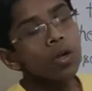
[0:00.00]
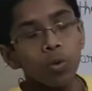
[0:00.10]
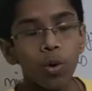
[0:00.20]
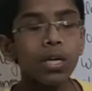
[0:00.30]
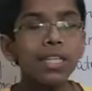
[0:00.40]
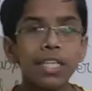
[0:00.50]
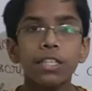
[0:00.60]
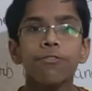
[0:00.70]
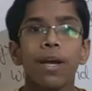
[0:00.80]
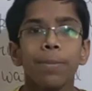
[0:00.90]
What
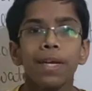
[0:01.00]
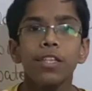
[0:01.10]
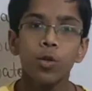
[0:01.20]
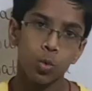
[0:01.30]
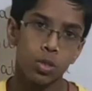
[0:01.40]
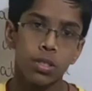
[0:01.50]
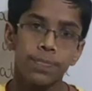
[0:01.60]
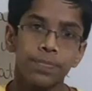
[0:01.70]
is fibrous root?